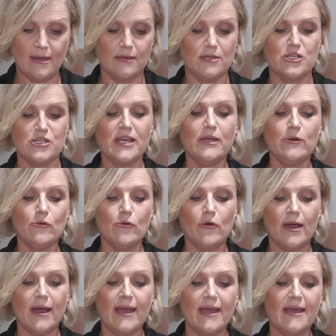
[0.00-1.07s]
shale
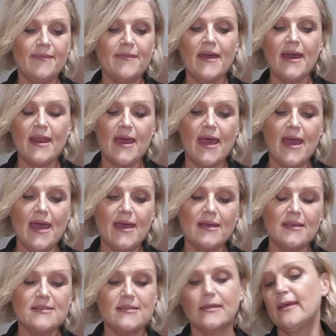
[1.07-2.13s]
grey, and that
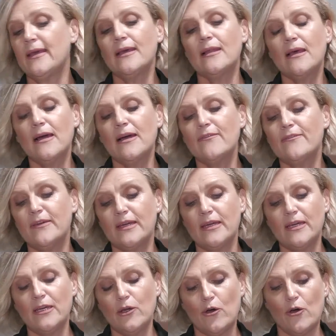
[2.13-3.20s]
has an
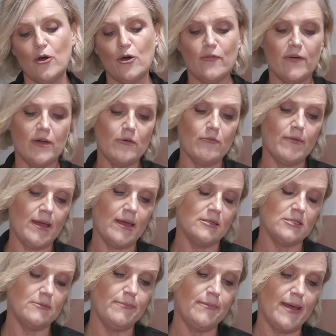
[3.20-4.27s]
LRV of
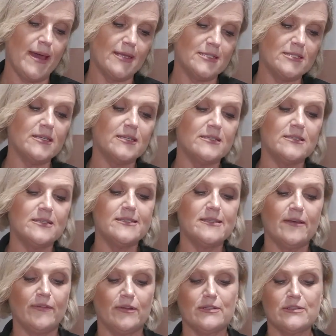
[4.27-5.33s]
around about
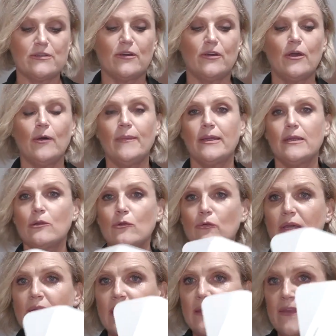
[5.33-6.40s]
67. So, I mean,
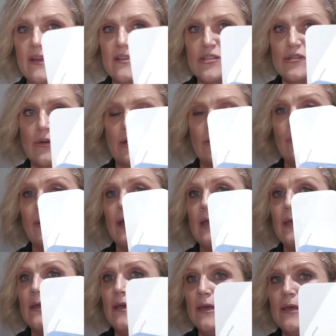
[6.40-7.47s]
looking at that straight
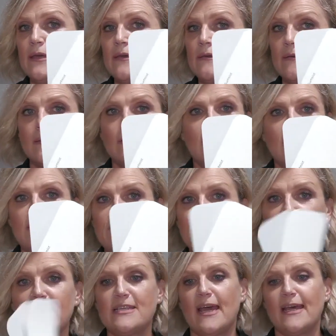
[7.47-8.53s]
away, it's
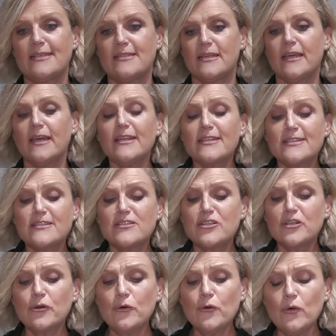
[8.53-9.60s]
fantastic. It
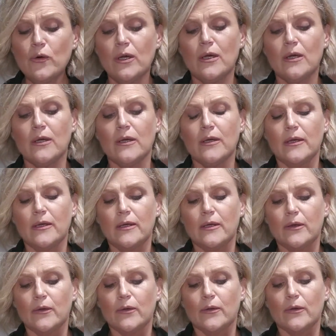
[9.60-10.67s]
still
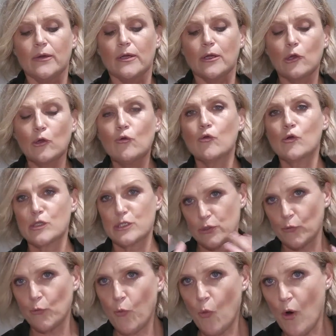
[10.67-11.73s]
looks
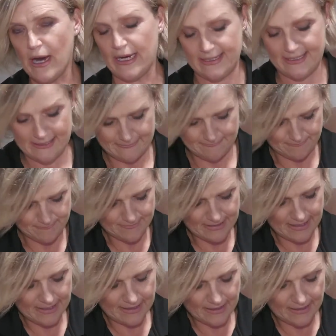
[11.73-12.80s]
white, and